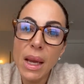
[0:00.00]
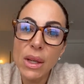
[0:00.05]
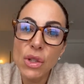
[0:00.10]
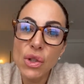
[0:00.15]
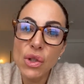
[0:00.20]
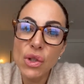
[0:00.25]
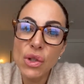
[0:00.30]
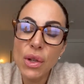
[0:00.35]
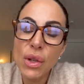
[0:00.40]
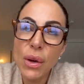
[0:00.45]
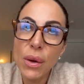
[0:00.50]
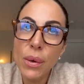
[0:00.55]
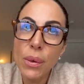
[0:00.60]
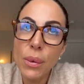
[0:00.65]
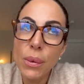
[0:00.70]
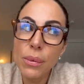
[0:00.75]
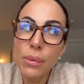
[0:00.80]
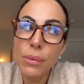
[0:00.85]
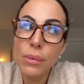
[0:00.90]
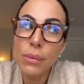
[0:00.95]

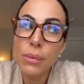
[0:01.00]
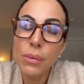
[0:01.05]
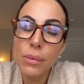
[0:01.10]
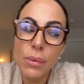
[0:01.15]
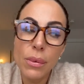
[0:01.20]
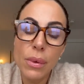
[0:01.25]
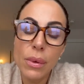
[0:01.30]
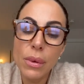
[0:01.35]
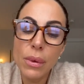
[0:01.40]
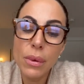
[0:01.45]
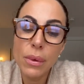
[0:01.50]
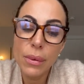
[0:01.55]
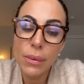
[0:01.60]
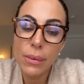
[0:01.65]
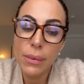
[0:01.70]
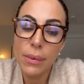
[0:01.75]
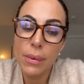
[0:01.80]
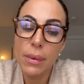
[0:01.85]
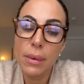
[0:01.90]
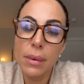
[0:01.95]
So
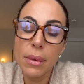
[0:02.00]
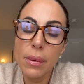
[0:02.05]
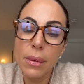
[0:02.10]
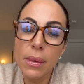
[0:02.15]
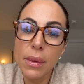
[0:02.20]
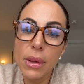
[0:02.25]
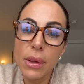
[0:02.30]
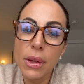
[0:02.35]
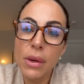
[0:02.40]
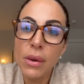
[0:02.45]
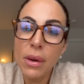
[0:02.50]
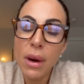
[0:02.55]
you're